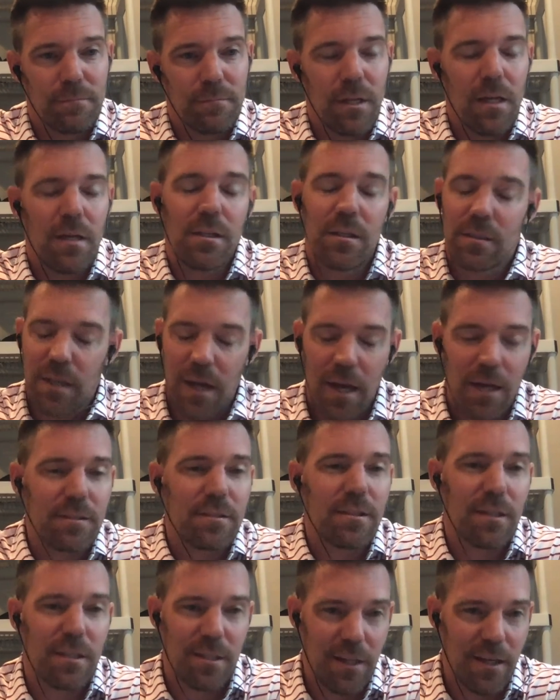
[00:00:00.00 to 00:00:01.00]
He just
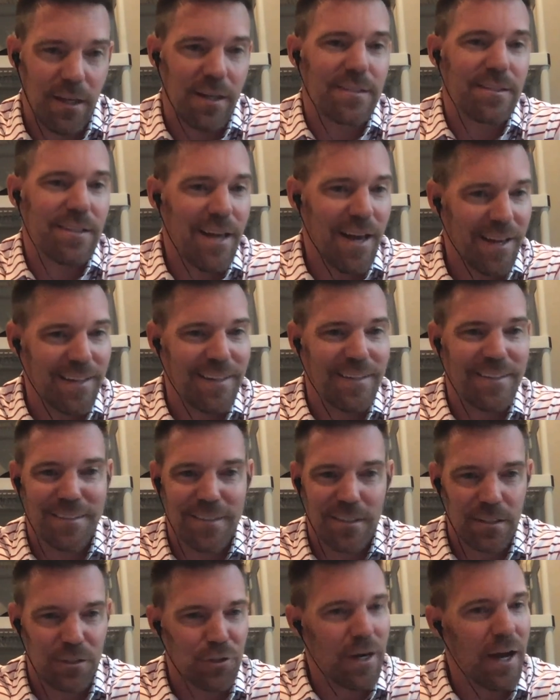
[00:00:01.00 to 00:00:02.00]
has to, yeah, exactly.
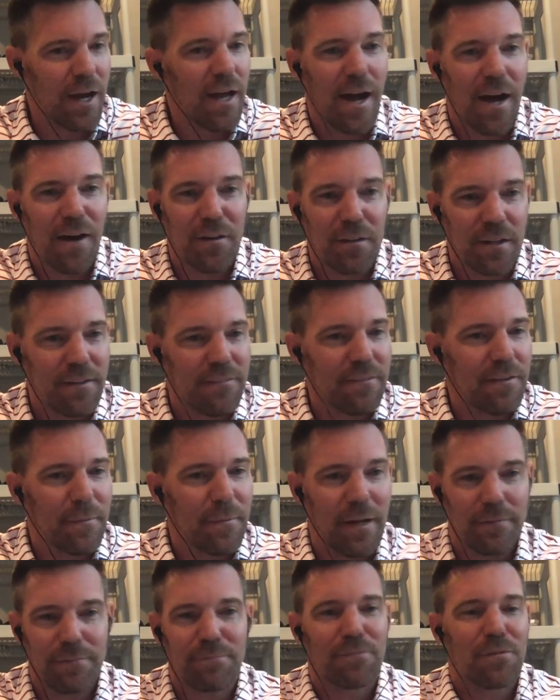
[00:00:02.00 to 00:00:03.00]
Dude, just dry out. Give it
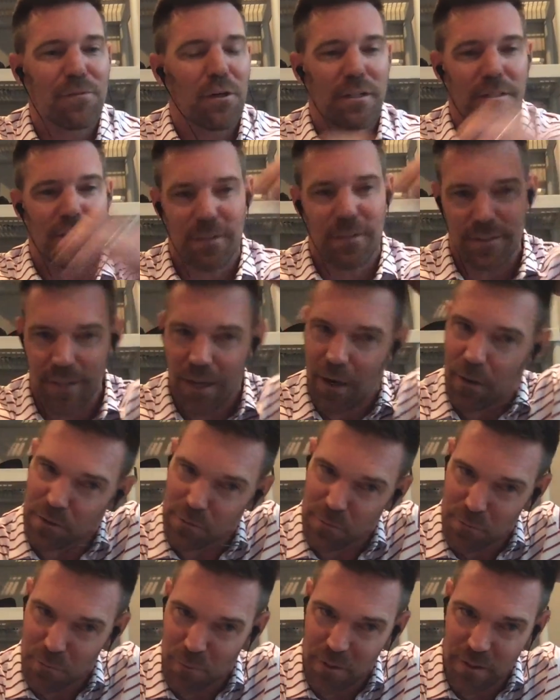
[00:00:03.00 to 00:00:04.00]
about 36
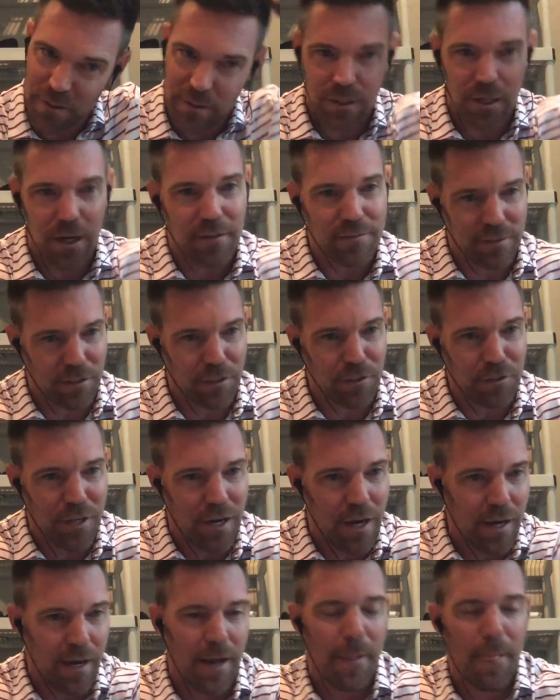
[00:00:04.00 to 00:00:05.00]
hours before you tee off. Start
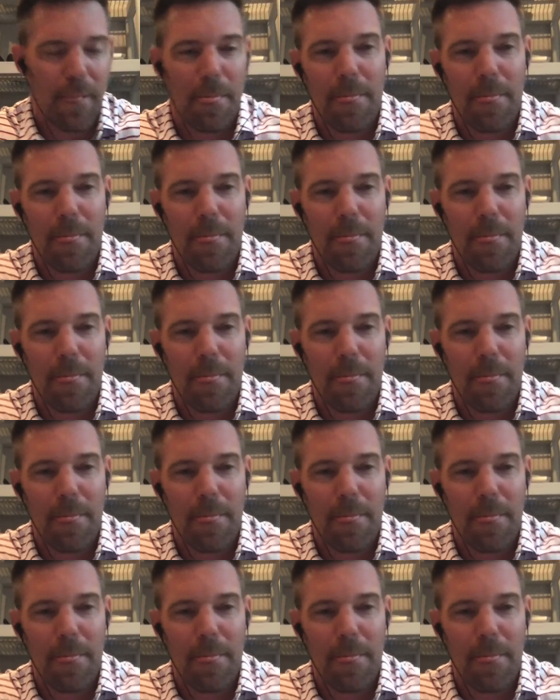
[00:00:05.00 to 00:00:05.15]
drying out.